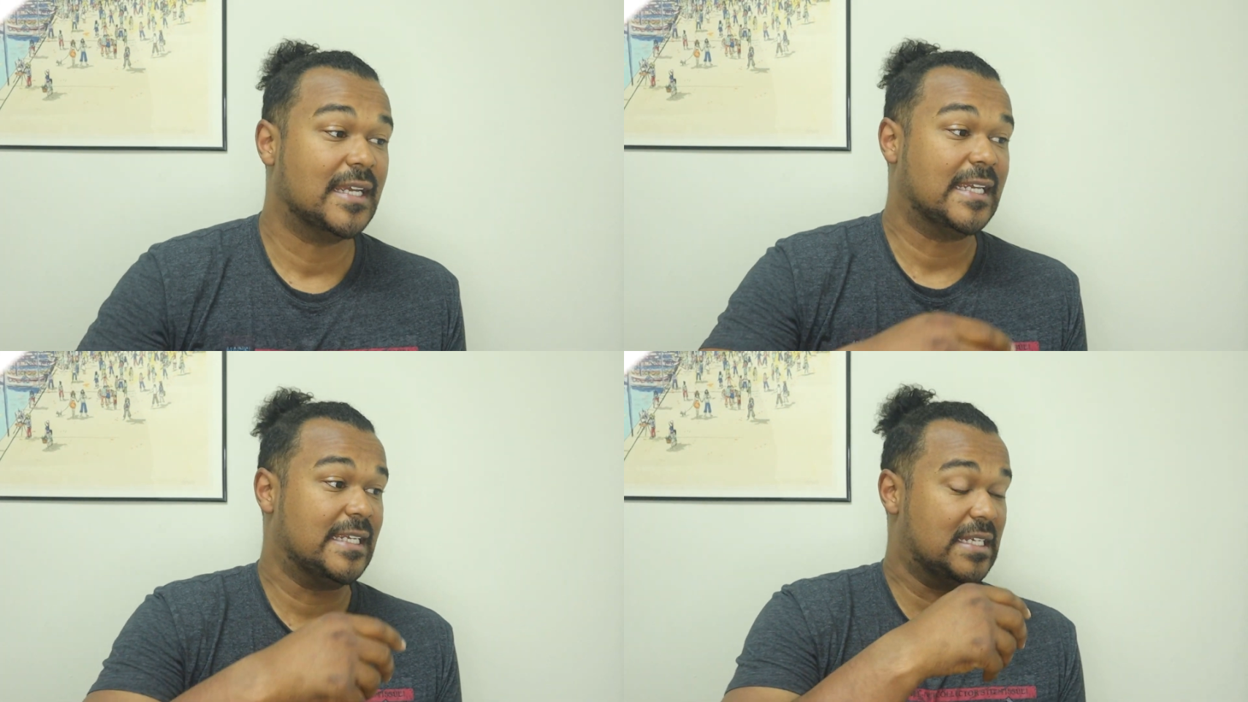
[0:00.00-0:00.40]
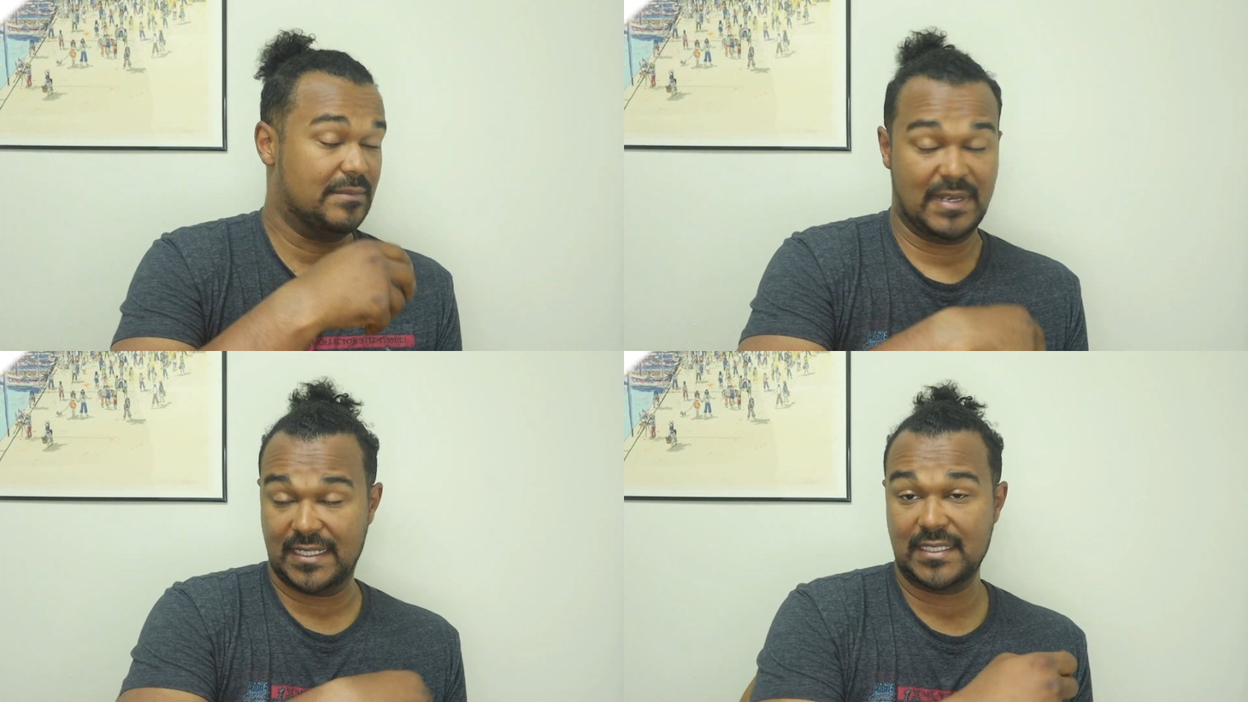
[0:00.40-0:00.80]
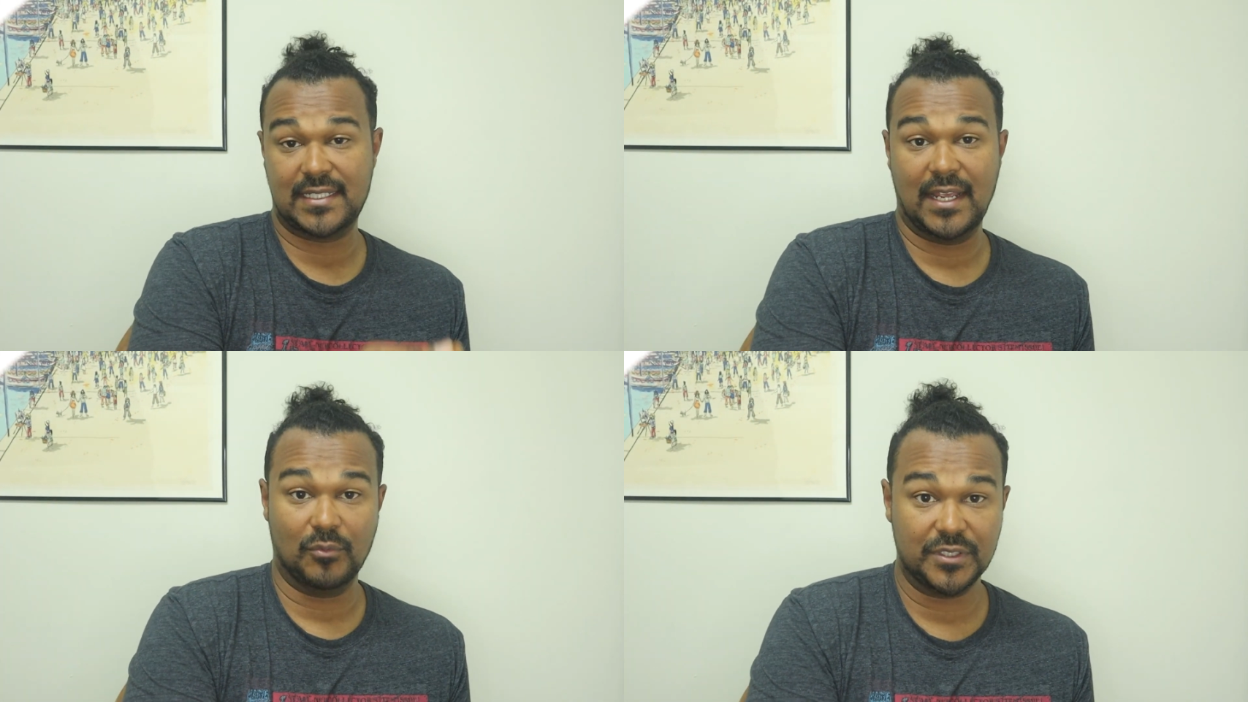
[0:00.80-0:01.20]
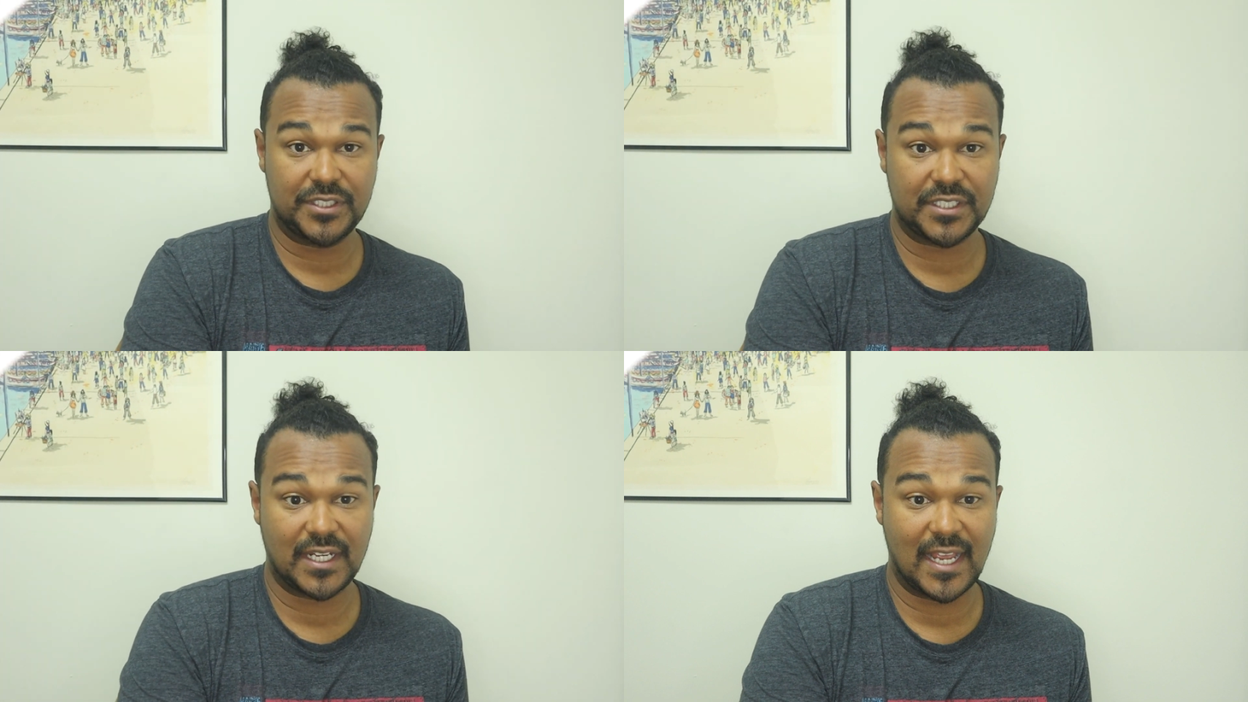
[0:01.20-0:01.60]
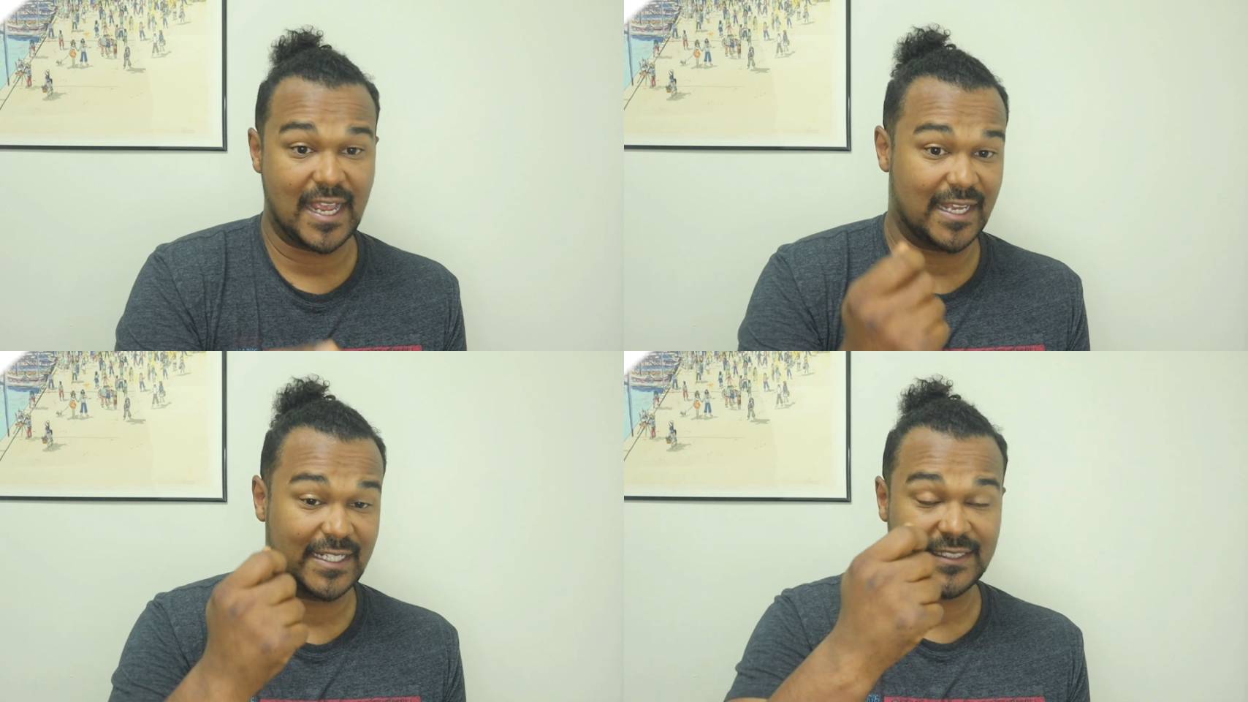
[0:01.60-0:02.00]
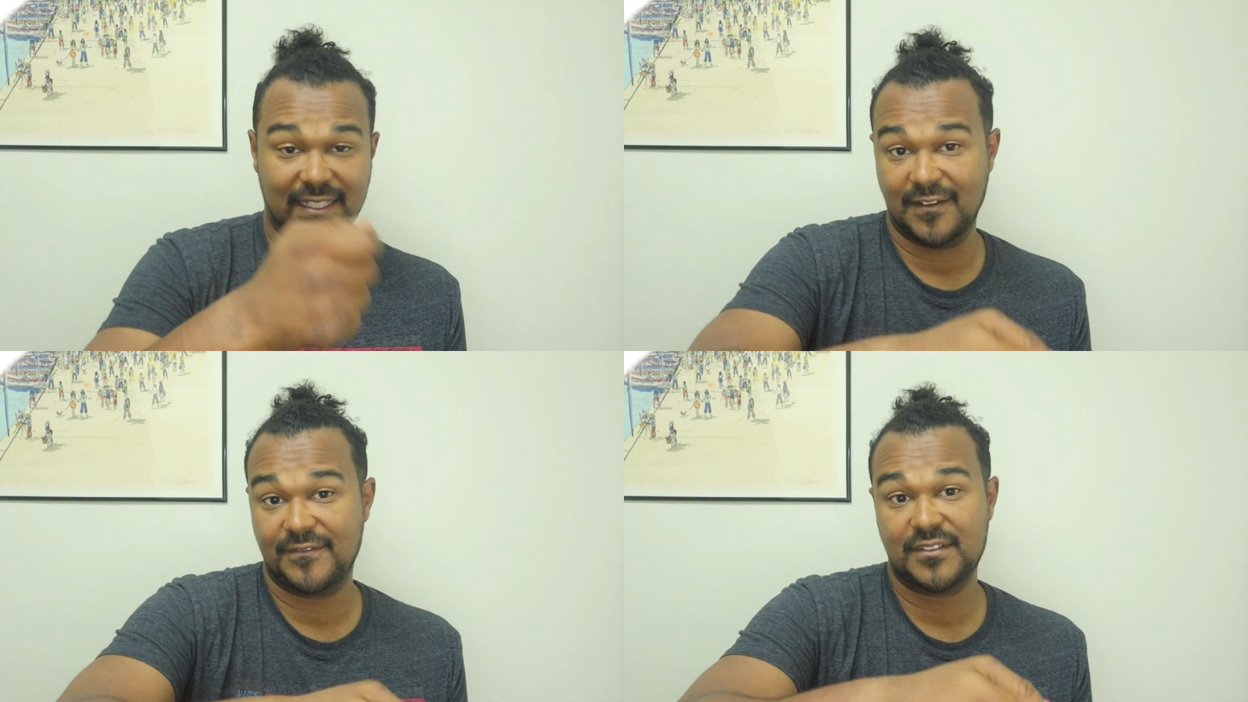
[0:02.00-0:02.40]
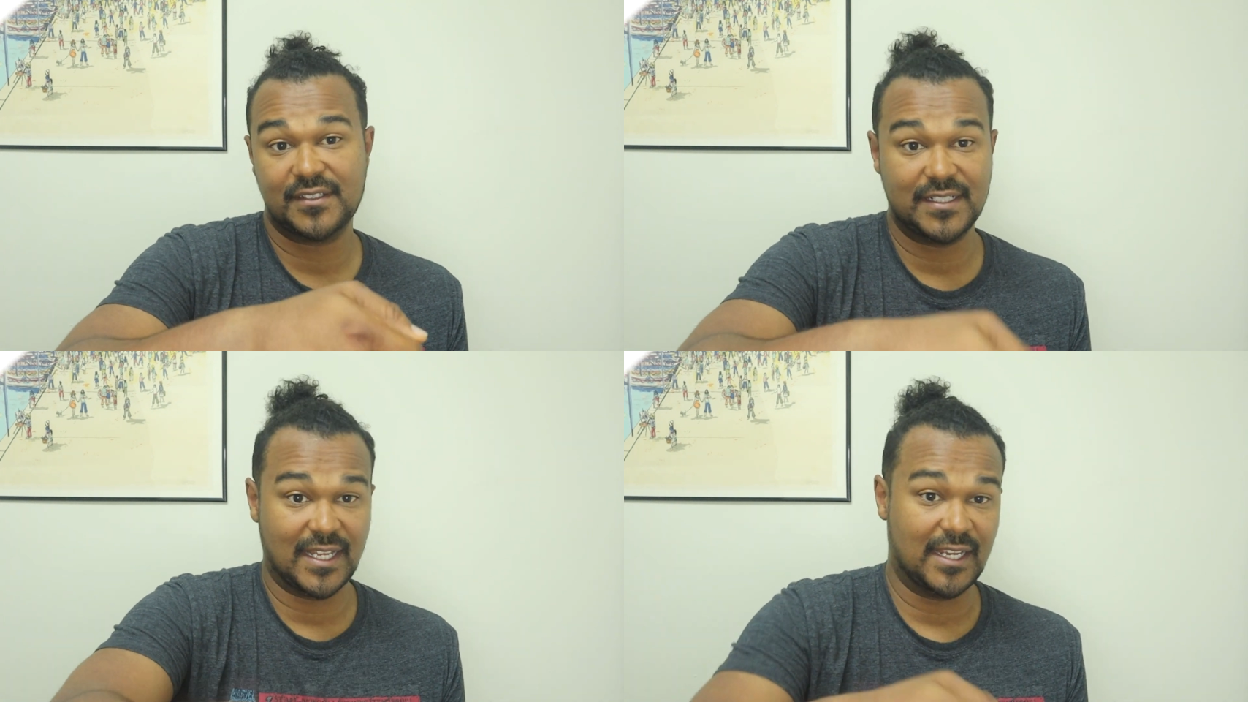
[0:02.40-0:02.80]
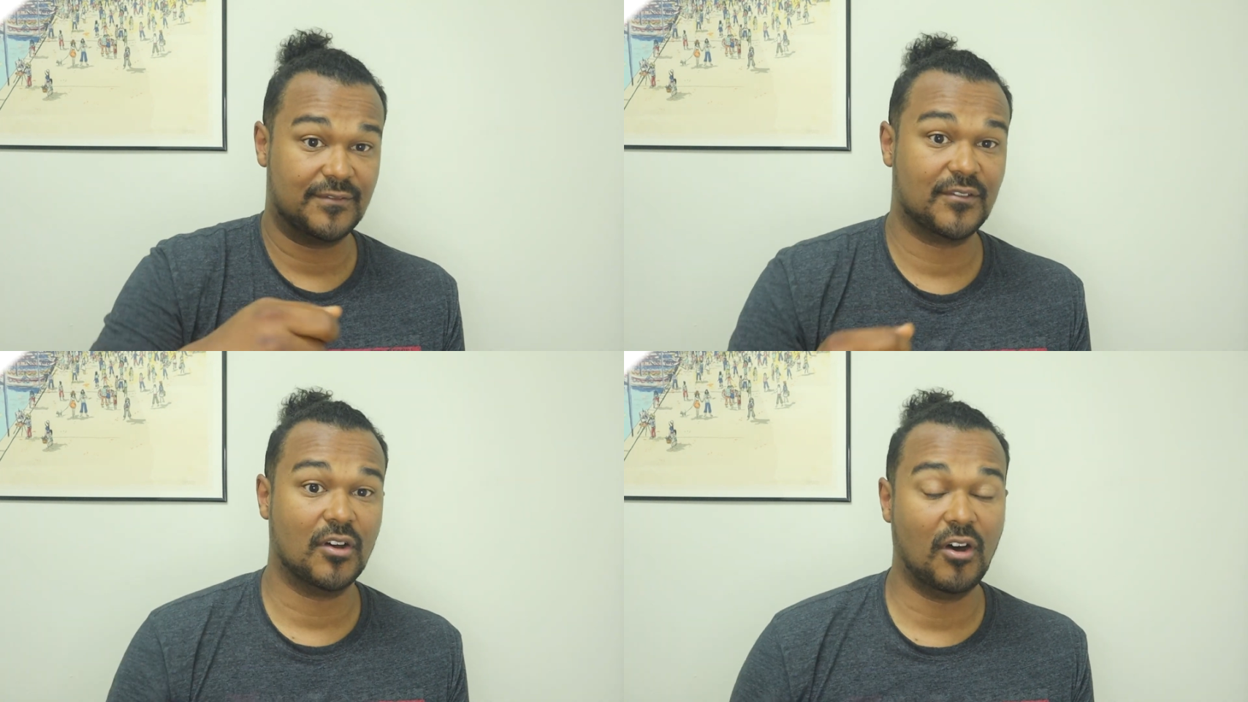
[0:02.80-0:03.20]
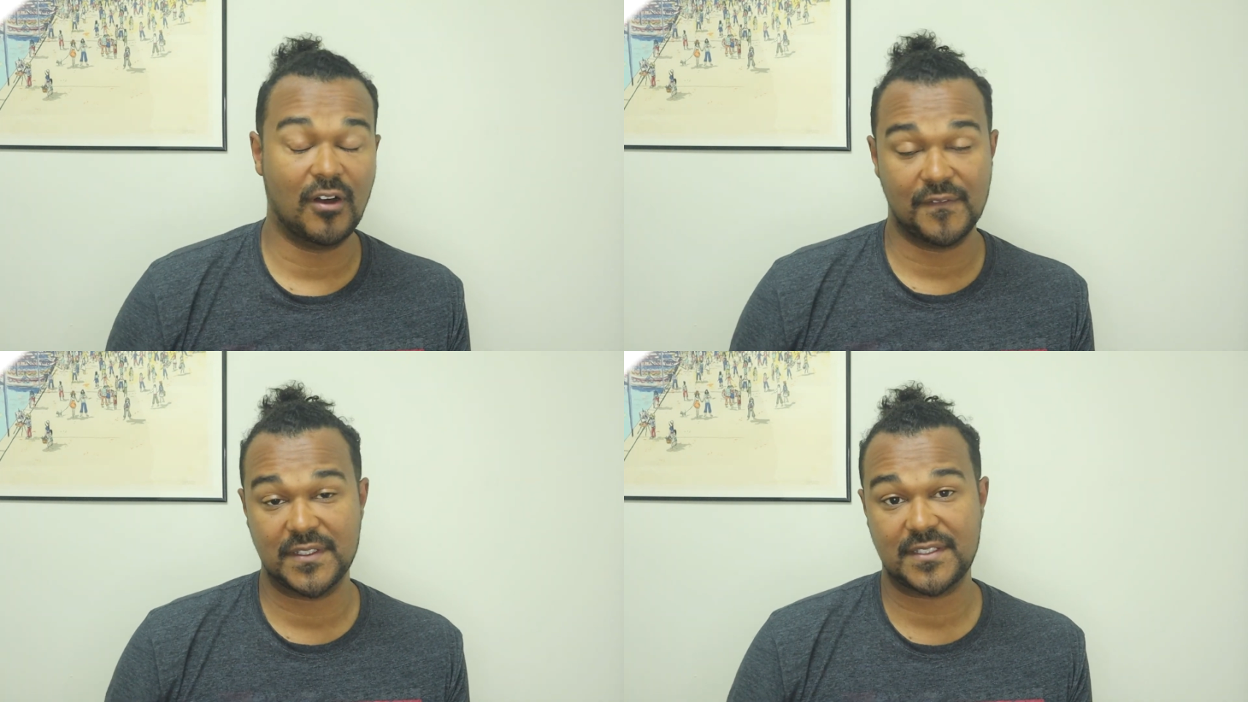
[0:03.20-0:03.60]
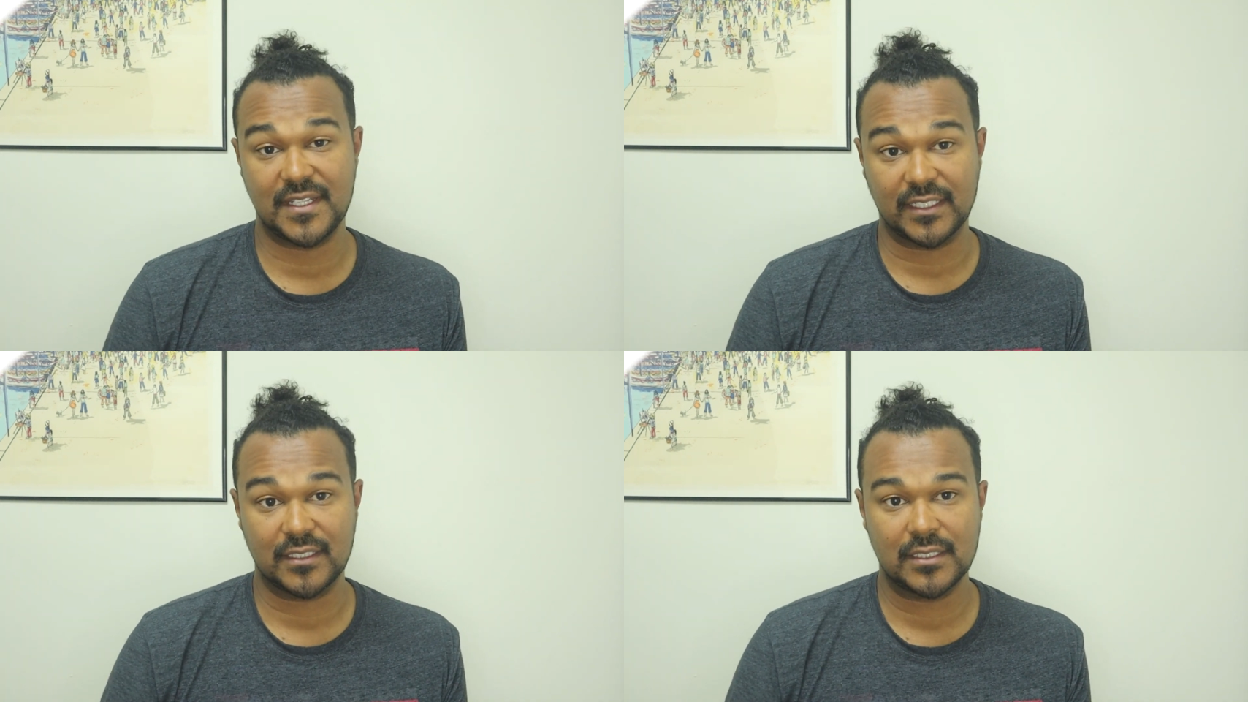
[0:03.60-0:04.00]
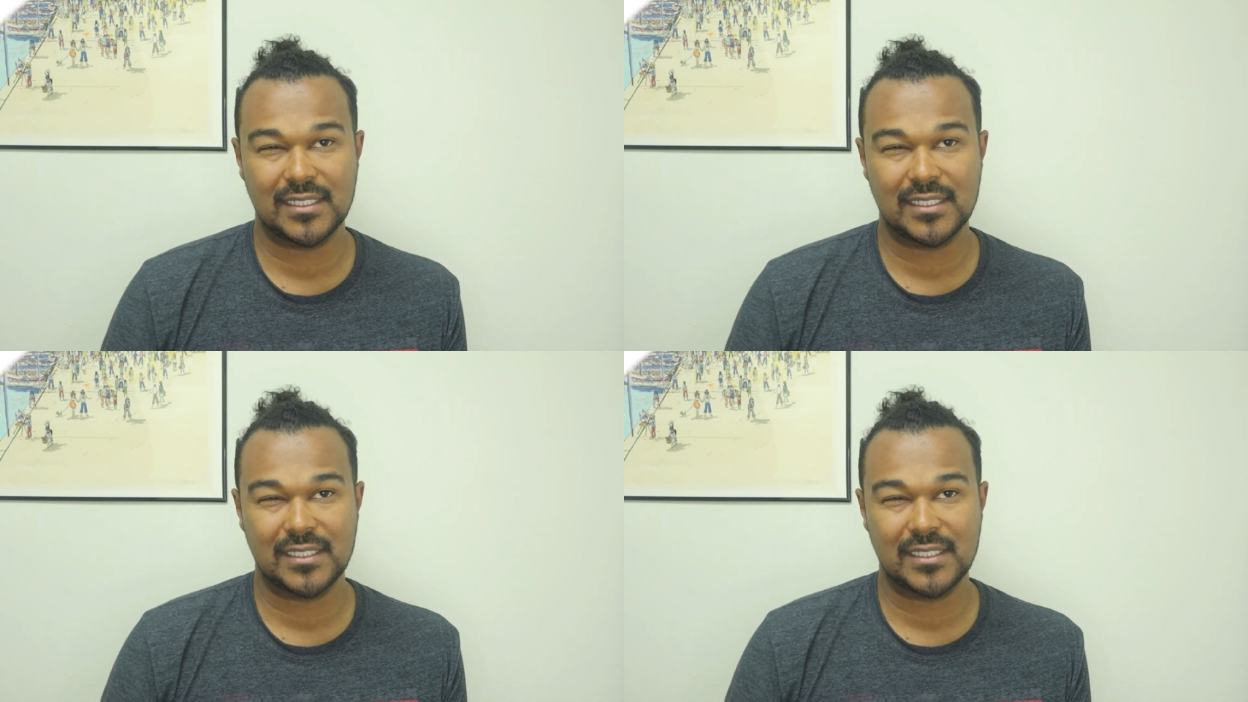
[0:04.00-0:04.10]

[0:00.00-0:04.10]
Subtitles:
He made a sandwich and he left the knife on the sink.